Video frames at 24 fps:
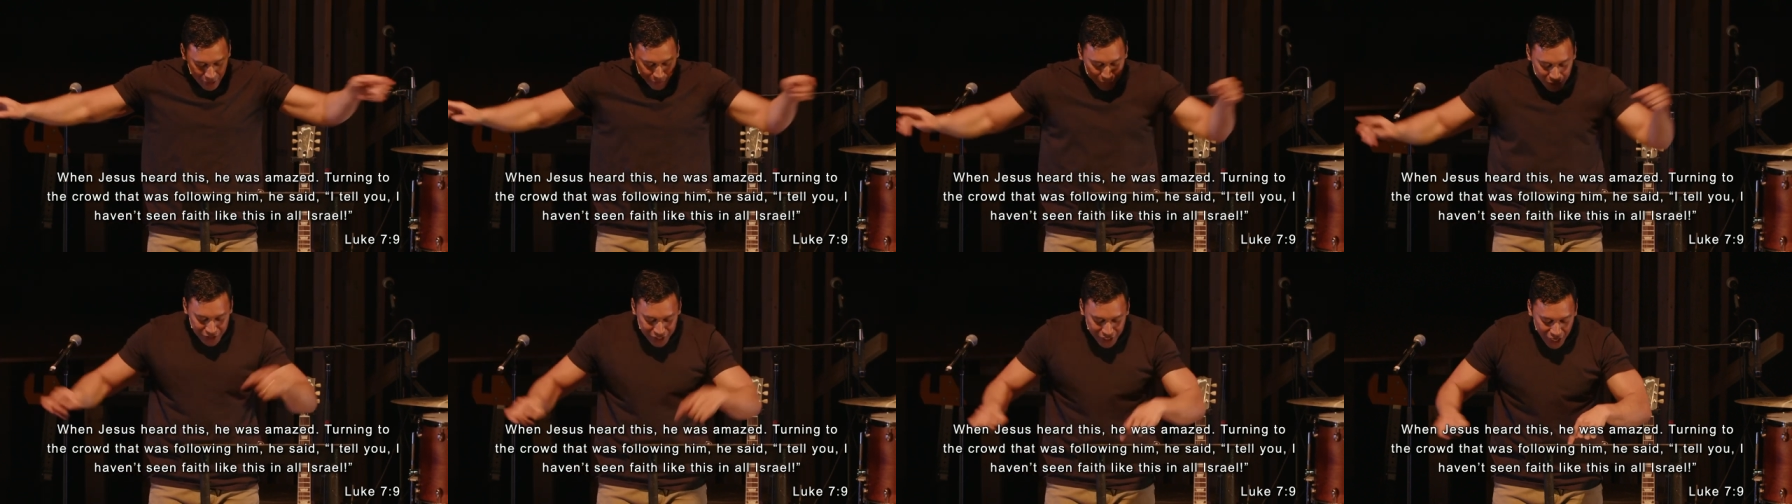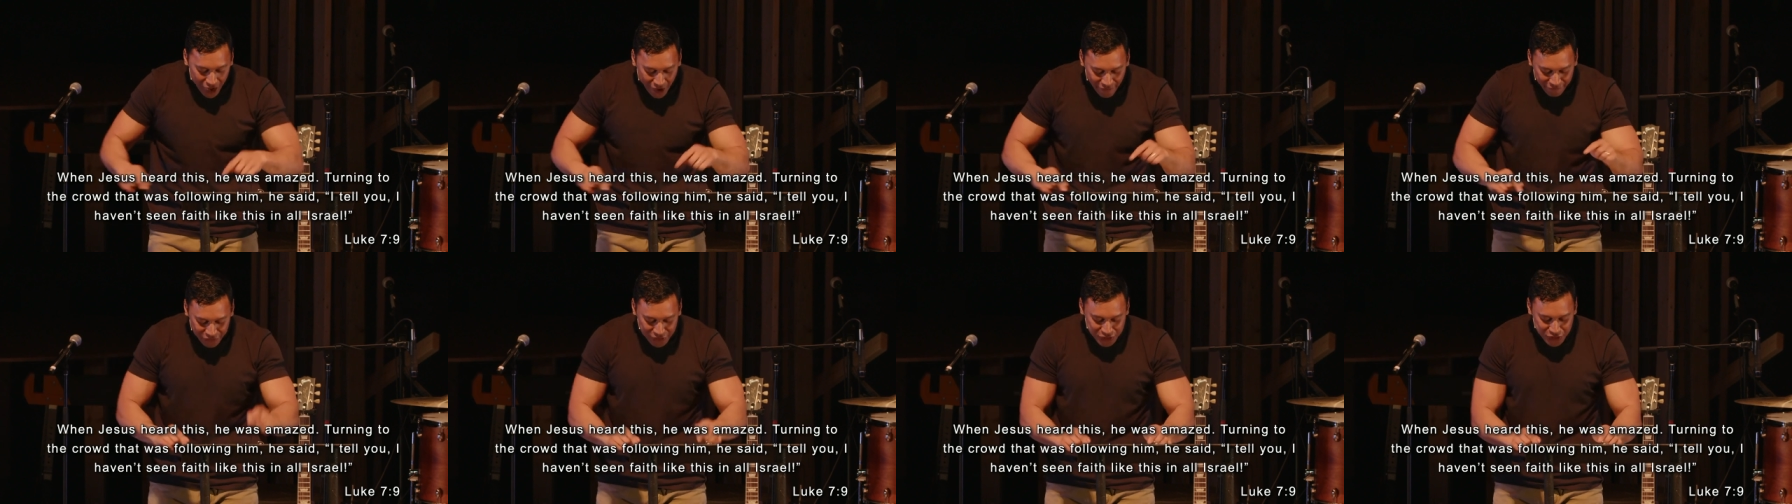And when
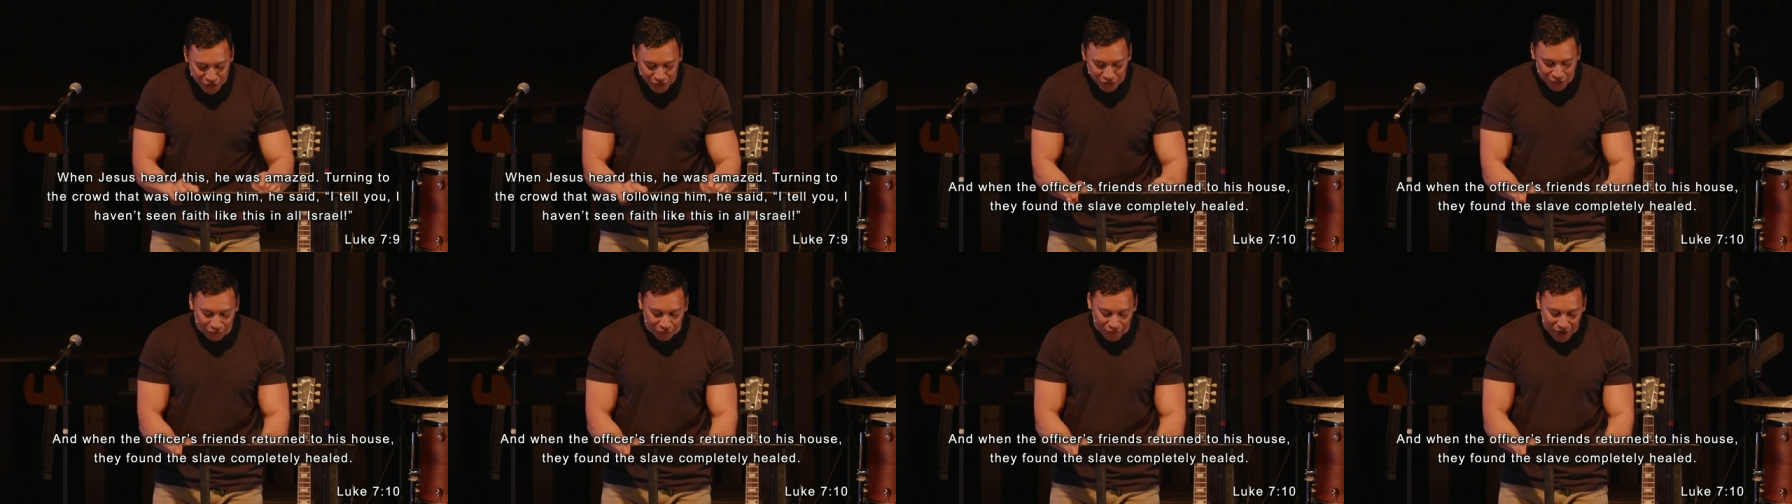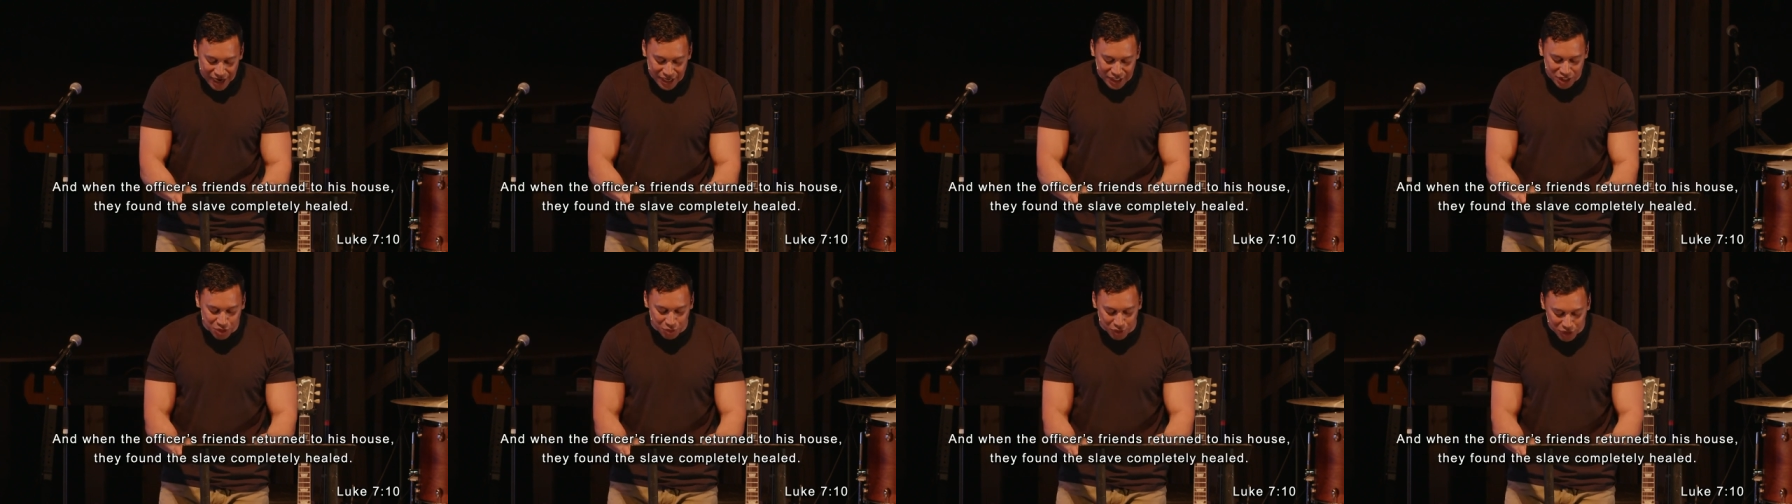the officer's
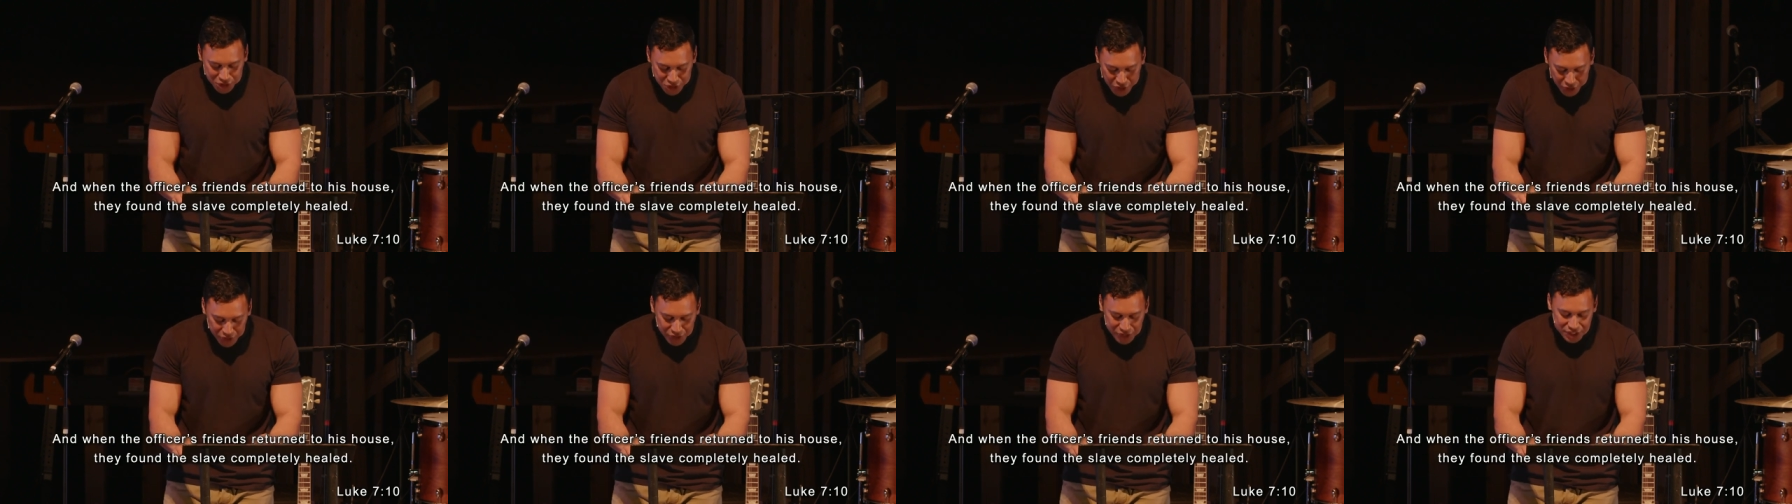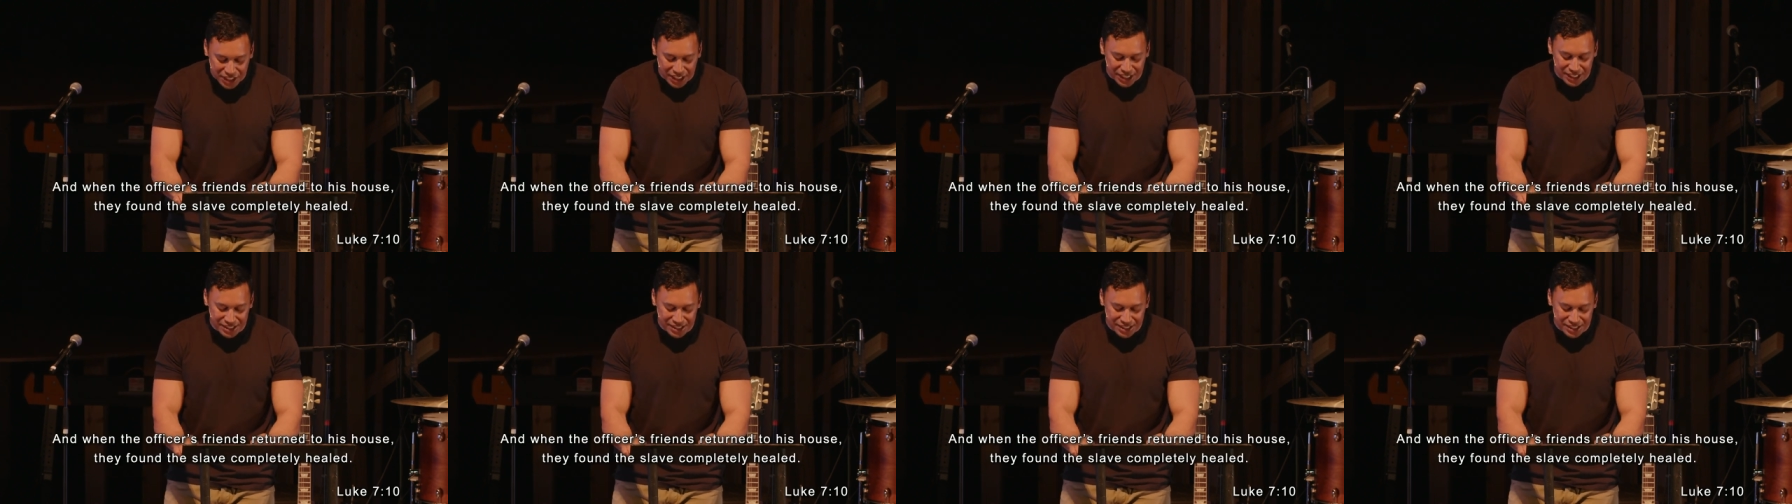friends returned